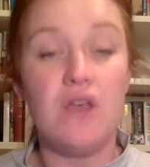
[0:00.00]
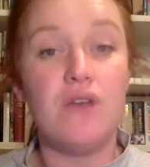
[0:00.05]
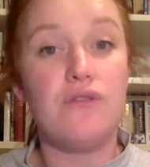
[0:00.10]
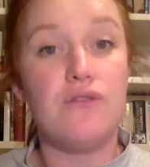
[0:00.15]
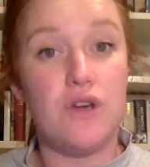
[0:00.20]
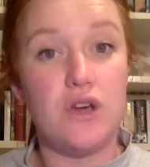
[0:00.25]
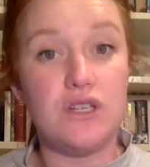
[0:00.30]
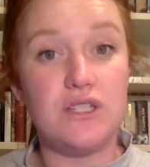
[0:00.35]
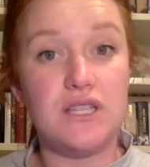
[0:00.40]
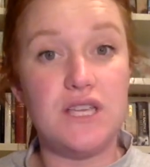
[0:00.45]

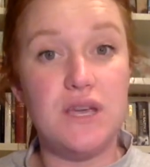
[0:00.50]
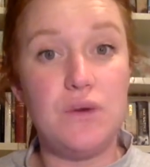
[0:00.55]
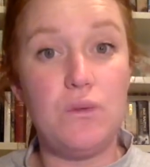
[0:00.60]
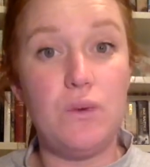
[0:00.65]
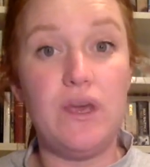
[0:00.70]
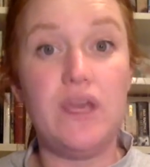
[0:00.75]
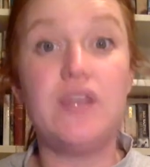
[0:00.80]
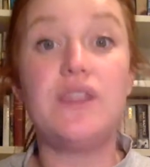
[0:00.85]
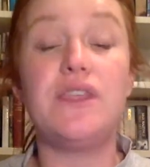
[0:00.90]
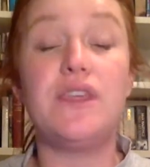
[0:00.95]
Firstly,
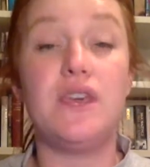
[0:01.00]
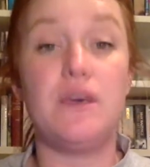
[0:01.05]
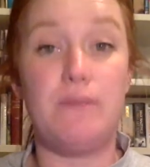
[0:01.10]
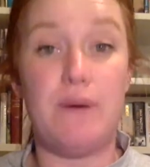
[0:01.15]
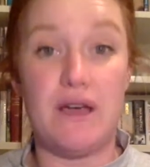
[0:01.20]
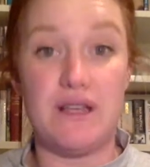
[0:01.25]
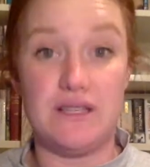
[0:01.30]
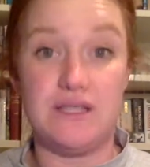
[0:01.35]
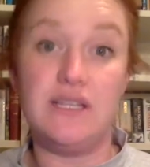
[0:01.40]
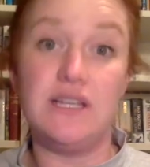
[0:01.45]
we can think
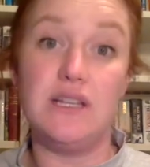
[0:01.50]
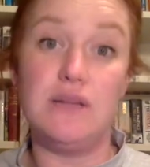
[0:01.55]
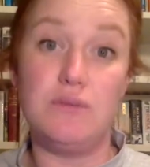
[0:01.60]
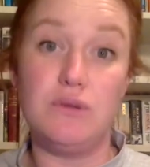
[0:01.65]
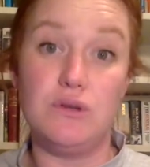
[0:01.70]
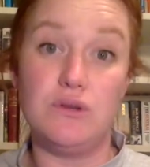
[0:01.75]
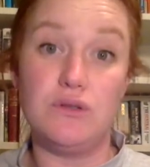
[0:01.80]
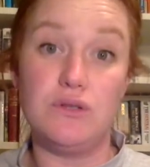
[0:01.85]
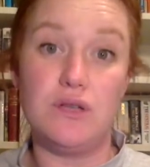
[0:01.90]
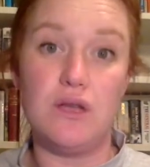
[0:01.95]
about
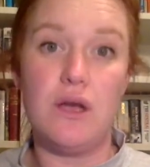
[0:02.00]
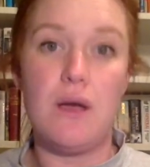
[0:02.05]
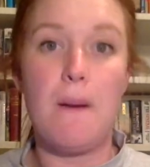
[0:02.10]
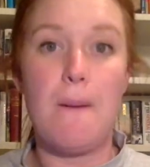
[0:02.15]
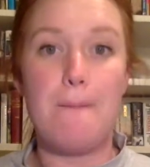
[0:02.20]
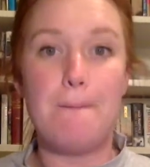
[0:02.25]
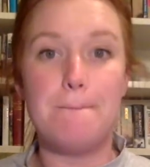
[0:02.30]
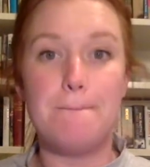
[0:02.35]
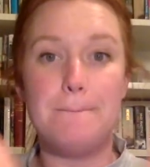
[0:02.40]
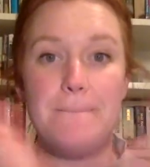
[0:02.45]
syllables.
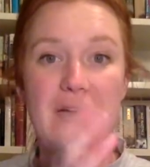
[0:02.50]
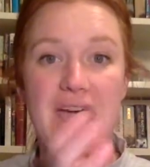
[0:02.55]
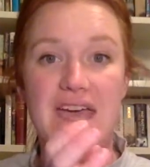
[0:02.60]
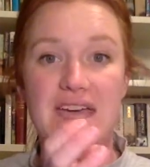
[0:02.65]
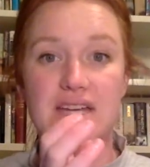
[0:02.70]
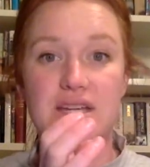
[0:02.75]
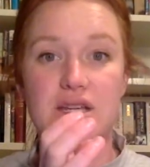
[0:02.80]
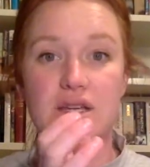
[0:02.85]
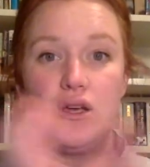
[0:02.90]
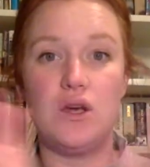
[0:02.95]

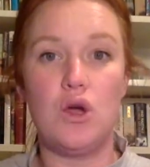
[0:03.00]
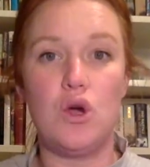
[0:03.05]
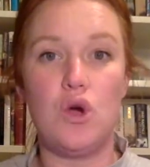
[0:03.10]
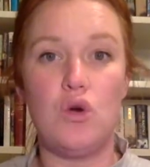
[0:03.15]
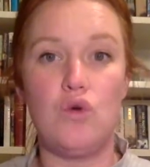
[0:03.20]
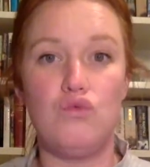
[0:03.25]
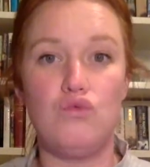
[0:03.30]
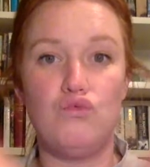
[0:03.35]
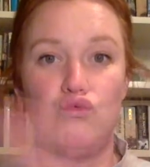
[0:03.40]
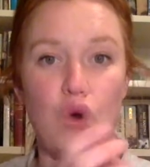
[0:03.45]

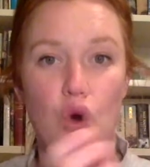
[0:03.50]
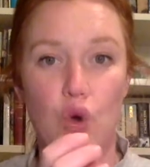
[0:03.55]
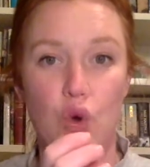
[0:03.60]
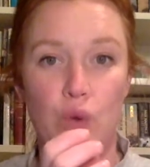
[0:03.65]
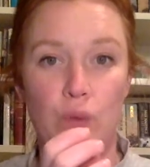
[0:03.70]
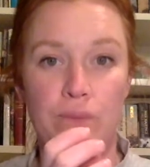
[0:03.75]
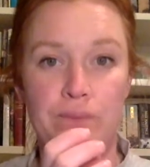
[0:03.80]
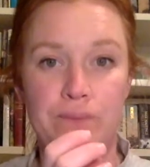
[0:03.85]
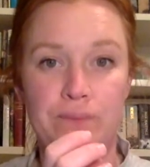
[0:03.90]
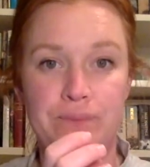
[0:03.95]

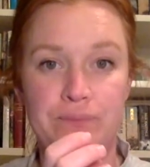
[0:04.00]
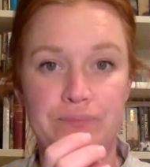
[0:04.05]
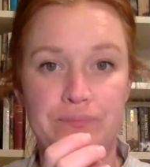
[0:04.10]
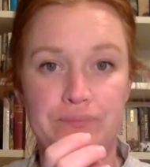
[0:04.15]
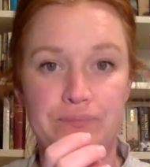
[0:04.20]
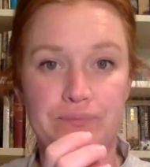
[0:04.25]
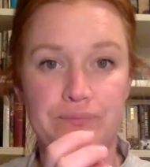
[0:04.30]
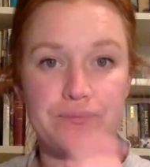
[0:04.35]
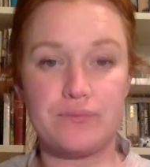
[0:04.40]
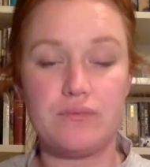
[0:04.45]
Bedroom.
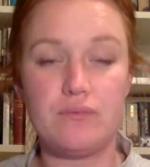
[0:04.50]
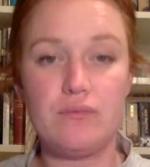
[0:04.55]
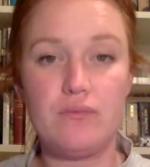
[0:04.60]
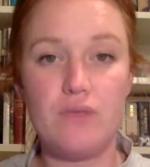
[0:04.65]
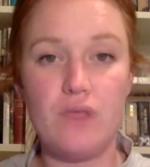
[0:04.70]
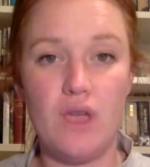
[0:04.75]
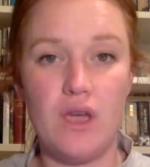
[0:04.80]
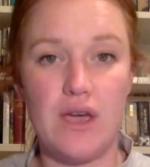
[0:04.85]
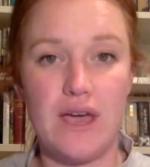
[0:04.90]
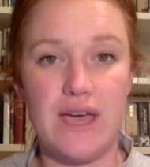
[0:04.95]

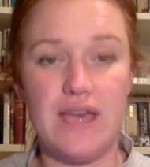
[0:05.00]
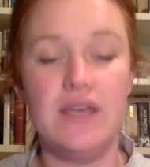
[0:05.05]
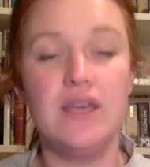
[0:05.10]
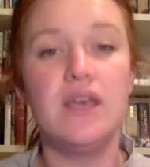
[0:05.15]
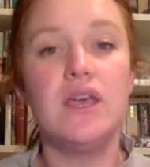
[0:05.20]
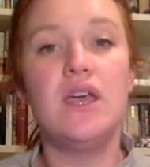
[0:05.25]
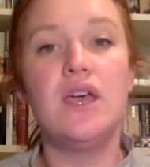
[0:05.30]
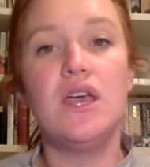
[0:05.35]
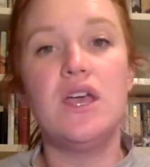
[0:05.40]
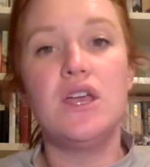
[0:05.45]
Okay,
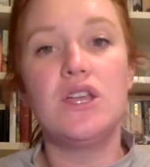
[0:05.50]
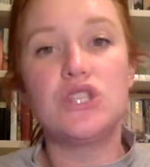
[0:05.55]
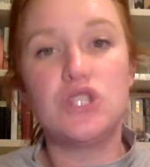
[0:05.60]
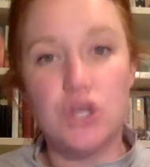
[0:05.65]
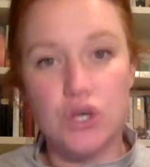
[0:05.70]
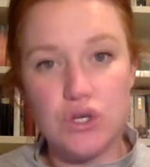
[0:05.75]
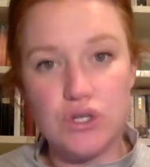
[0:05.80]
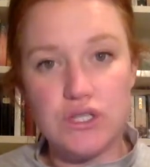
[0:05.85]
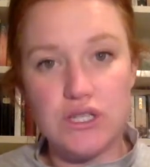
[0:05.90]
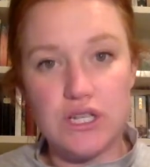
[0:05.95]

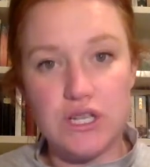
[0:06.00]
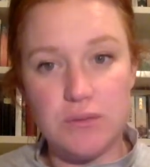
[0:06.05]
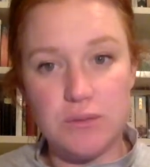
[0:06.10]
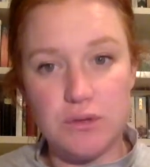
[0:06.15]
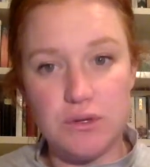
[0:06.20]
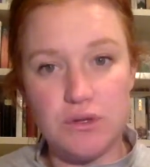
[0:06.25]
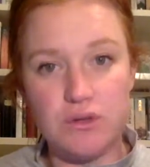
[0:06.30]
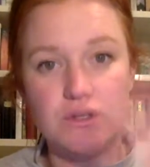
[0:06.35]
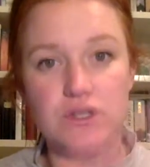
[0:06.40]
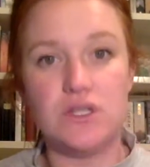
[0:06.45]
2
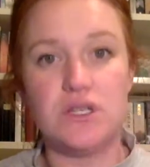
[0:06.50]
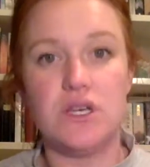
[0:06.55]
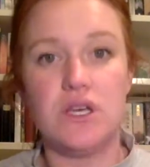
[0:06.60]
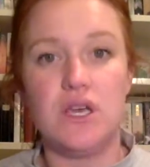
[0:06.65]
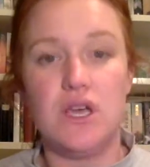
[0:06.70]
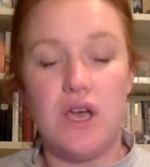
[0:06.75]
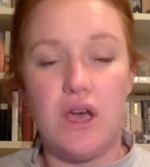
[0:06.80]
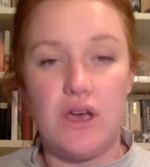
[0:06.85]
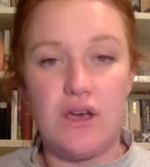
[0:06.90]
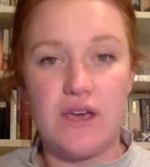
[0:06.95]
syllables.
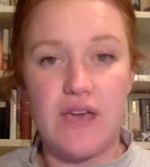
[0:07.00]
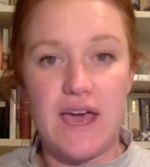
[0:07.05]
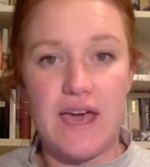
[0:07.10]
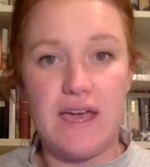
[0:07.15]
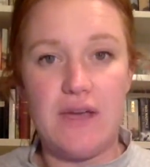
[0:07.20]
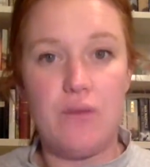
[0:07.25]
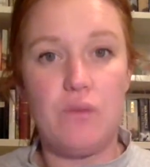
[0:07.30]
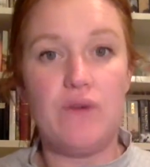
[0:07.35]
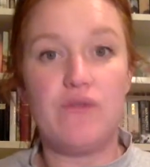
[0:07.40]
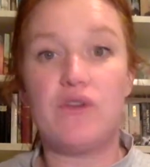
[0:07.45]

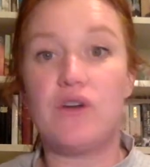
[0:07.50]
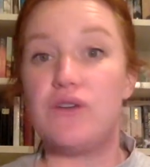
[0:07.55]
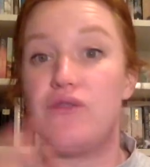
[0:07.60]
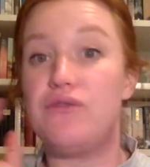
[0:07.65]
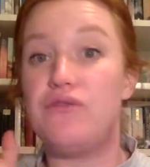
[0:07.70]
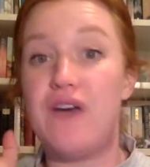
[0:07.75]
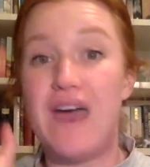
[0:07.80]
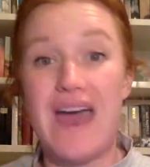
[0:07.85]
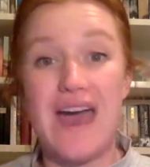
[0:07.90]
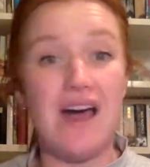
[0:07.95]
Okay, we've got a
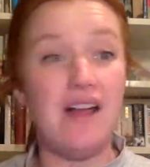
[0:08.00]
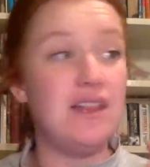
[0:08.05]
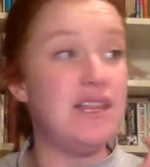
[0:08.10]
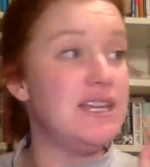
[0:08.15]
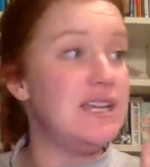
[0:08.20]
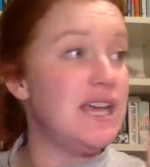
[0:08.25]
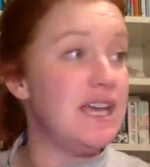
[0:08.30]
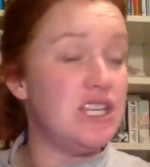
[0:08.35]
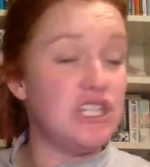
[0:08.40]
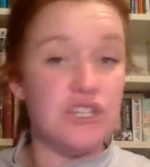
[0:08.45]
vowel
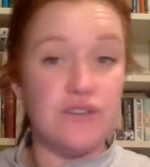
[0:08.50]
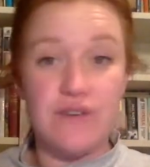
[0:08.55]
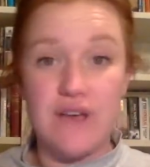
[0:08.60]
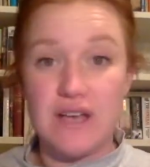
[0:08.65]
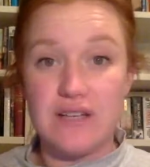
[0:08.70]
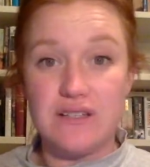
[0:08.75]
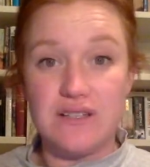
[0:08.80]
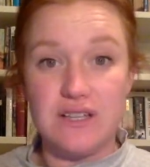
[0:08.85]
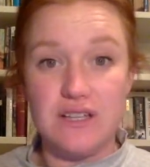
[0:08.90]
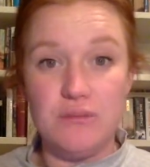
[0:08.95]
in each of
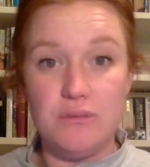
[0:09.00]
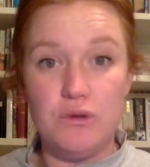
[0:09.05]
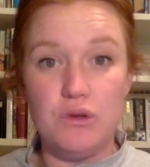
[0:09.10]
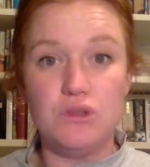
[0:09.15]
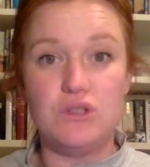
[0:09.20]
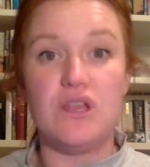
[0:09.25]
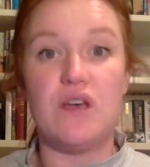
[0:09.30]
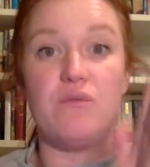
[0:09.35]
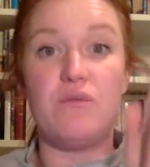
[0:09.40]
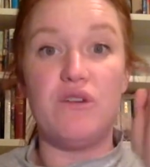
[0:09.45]
our
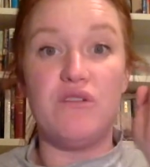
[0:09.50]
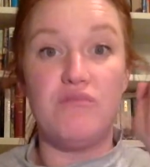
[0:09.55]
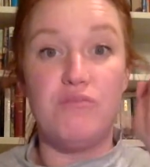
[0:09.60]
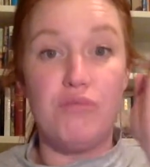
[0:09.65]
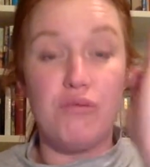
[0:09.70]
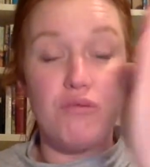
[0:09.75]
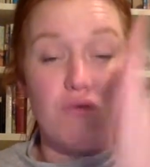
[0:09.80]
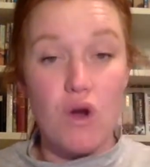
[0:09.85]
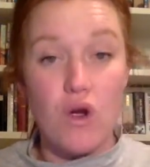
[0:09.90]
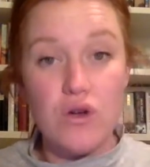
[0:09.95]
syllables and we've
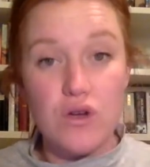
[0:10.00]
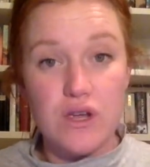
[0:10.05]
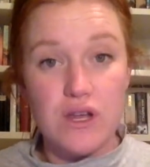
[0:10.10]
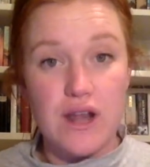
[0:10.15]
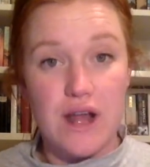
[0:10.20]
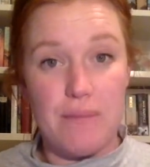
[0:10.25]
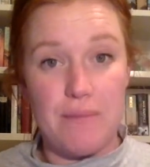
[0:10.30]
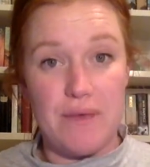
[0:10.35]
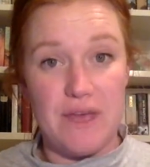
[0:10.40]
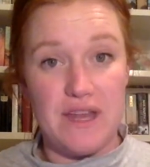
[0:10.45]
broken
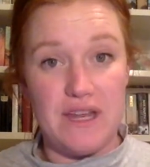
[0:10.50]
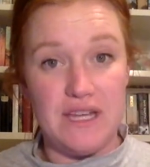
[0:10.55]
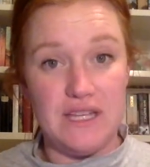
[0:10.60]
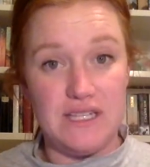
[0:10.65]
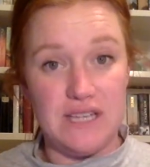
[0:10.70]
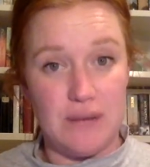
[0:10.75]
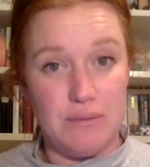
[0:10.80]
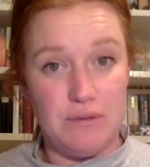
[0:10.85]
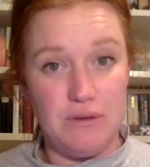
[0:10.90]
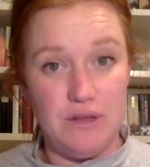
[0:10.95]
up any
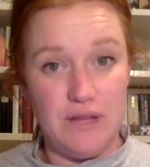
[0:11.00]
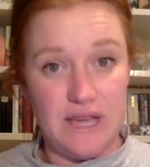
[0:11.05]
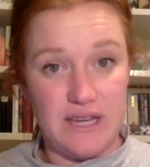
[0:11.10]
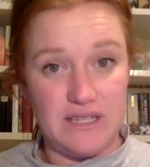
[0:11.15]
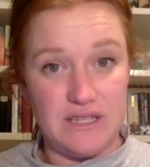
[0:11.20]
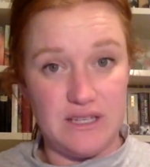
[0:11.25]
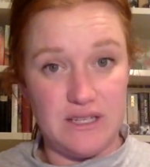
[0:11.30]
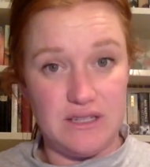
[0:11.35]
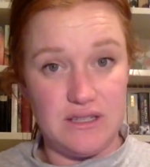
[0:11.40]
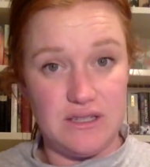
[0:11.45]
double
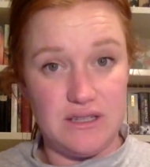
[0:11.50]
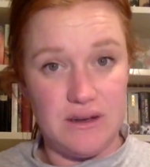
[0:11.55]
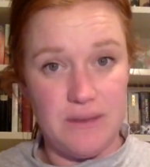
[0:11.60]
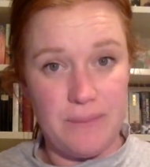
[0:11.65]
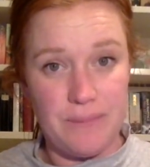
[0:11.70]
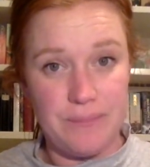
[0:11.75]
letters.